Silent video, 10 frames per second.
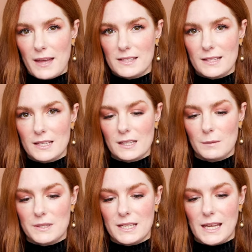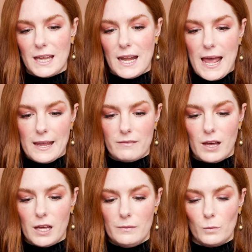Matte Tastic Lipstick in
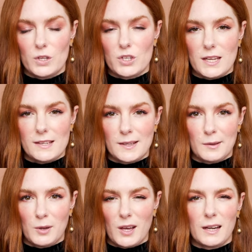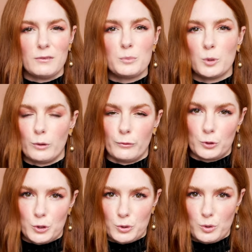Ava, which is a kind of a
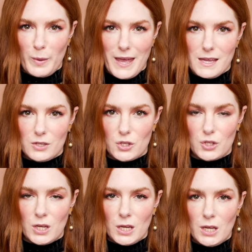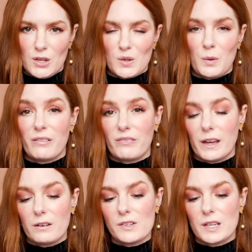beautiful true peach. So on a
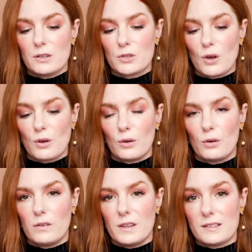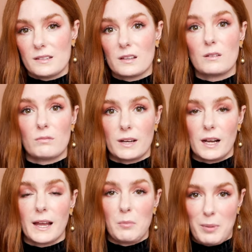fairer skin tone, this is gonna
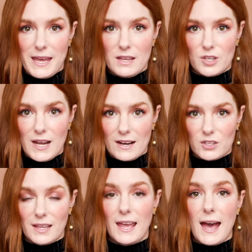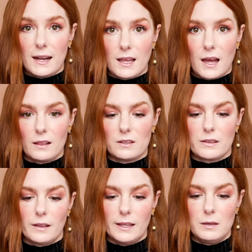read like a peach and actually add color
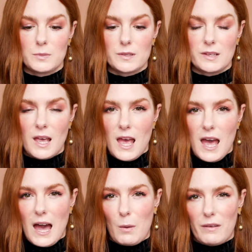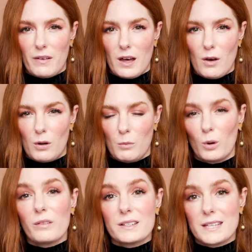to the lips. However, on
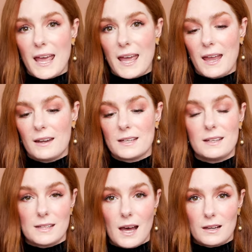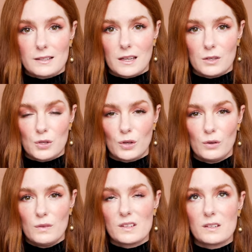more of a tanned and darker skin
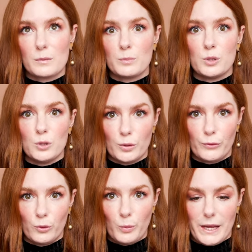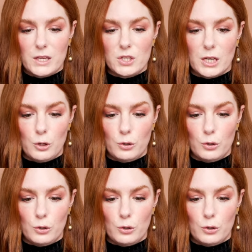tone, this is a beautiful peachy